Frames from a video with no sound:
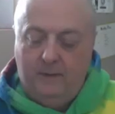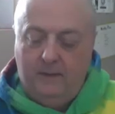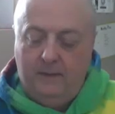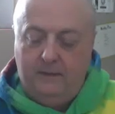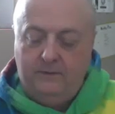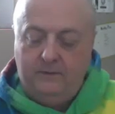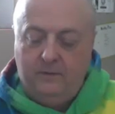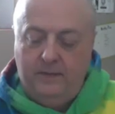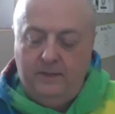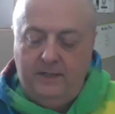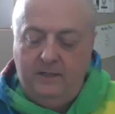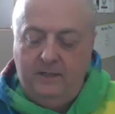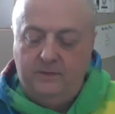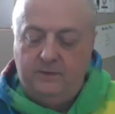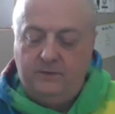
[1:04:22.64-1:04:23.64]
so they
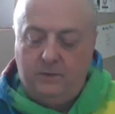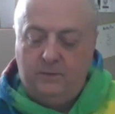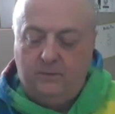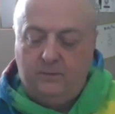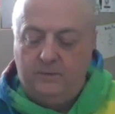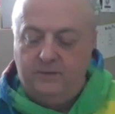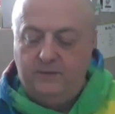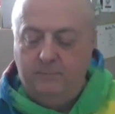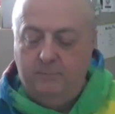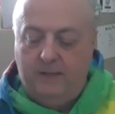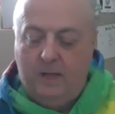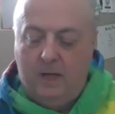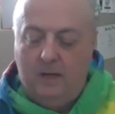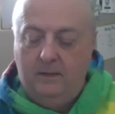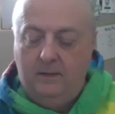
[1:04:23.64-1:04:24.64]
do search for
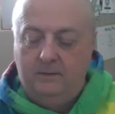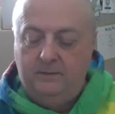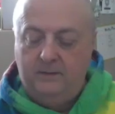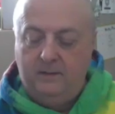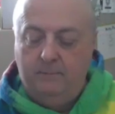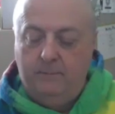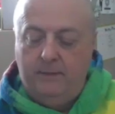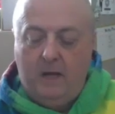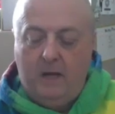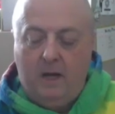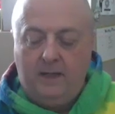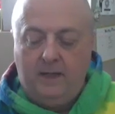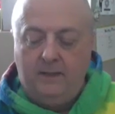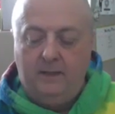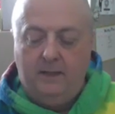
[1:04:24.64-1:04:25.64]

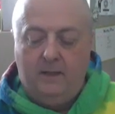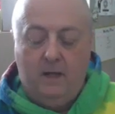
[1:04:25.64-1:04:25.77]
Symbiotic